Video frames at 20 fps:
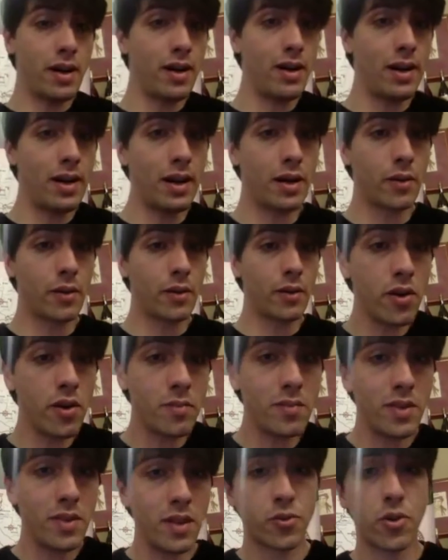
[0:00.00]

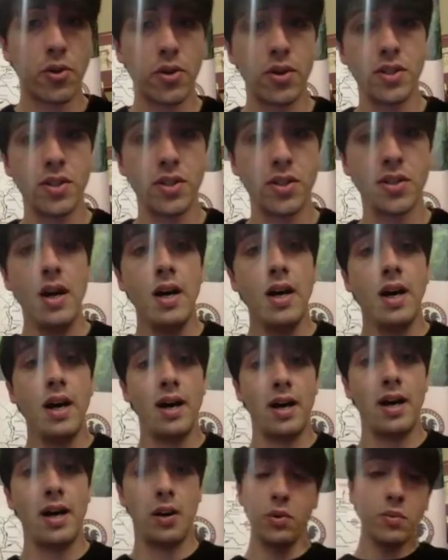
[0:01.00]
agronomy. Of course,
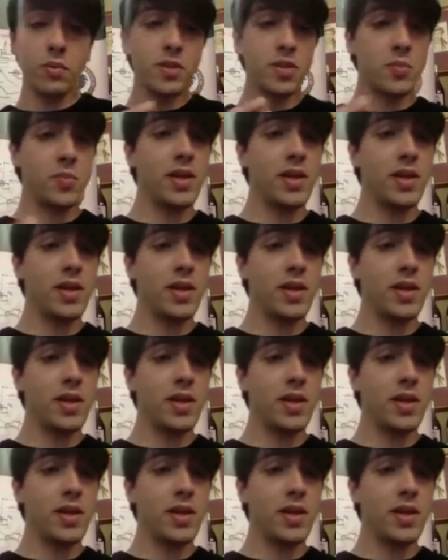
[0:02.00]
we will speak